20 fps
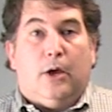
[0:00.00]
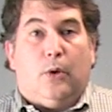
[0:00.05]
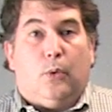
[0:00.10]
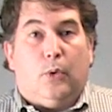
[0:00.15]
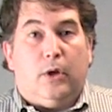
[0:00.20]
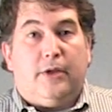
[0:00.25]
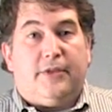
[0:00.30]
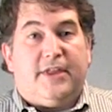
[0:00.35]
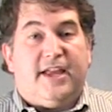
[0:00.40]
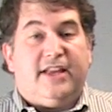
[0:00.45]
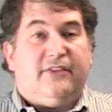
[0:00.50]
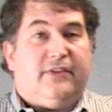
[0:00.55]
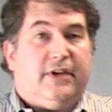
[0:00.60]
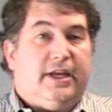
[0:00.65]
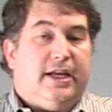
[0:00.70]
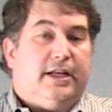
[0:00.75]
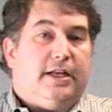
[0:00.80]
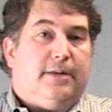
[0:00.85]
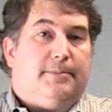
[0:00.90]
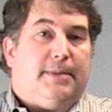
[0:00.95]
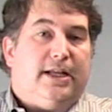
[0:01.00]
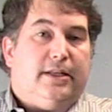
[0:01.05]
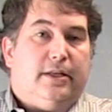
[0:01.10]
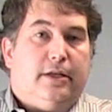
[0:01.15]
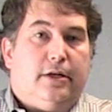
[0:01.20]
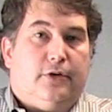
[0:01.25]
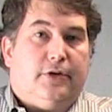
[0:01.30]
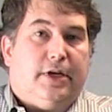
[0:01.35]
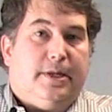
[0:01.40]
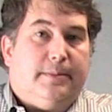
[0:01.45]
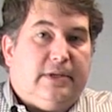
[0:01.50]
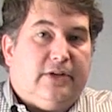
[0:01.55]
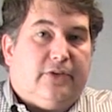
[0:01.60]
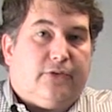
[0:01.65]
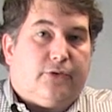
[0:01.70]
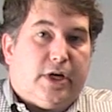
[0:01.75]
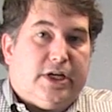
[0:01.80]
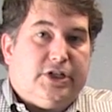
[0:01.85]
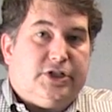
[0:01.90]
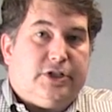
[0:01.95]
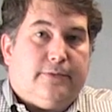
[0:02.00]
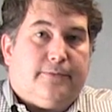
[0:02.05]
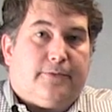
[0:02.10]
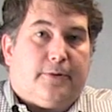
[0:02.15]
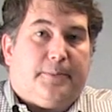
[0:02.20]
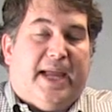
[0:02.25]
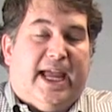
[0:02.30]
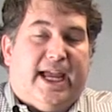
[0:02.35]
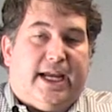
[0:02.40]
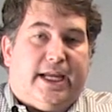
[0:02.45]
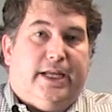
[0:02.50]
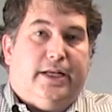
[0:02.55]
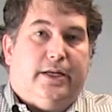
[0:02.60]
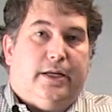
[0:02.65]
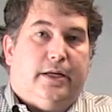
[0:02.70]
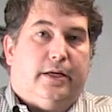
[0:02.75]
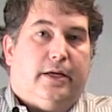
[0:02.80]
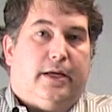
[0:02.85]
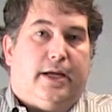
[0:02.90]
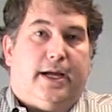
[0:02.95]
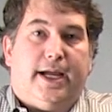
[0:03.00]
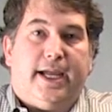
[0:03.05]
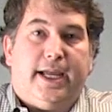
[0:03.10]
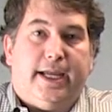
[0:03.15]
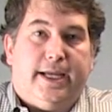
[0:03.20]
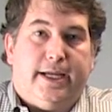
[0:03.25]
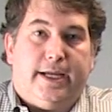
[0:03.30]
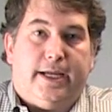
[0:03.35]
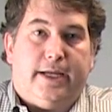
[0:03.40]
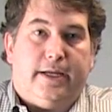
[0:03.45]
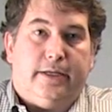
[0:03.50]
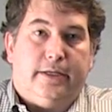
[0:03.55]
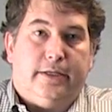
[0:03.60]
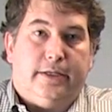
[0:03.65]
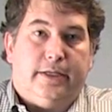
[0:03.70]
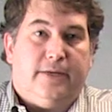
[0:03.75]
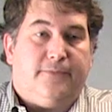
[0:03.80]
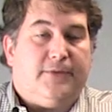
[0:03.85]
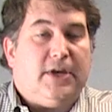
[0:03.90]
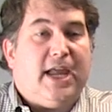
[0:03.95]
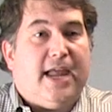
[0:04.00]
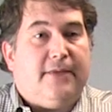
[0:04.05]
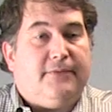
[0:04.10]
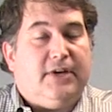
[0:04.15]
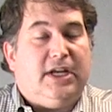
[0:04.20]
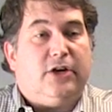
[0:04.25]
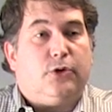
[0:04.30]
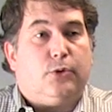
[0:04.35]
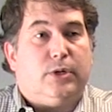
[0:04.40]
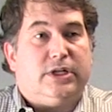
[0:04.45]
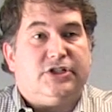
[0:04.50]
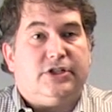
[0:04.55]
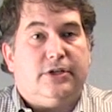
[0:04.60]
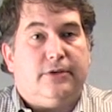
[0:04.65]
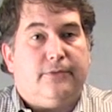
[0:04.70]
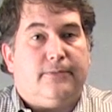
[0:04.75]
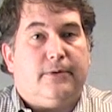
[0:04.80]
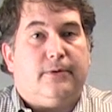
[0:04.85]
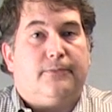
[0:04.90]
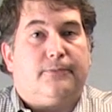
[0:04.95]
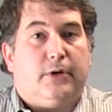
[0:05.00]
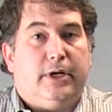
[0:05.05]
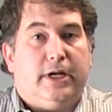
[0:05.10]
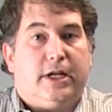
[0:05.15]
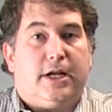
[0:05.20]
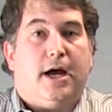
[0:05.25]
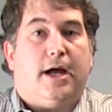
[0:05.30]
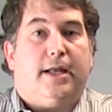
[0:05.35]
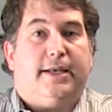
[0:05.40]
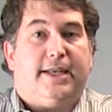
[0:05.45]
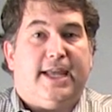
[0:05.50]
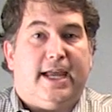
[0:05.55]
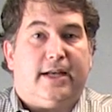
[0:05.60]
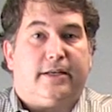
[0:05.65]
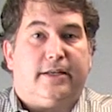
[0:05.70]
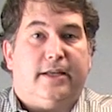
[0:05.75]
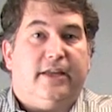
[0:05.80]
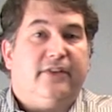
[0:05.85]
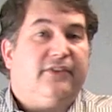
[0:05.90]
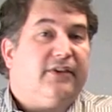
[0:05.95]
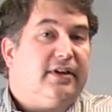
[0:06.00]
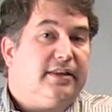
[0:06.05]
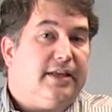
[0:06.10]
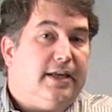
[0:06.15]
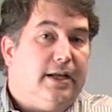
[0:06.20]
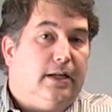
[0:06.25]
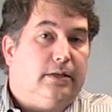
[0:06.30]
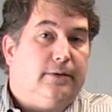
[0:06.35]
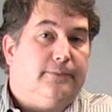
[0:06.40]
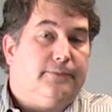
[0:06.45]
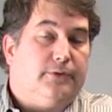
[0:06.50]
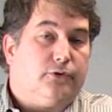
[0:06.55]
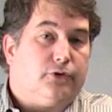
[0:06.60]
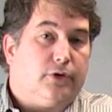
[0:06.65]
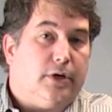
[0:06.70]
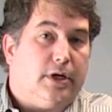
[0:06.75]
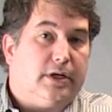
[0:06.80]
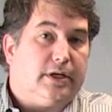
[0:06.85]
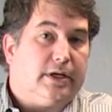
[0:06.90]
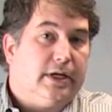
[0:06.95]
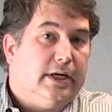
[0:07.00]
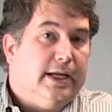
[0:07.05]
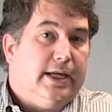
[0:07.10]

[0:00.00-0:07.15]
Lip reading: Well, that's the end of my little demonstration for packing. If you have any questions, feel free to contact us at the Elephant Trunk.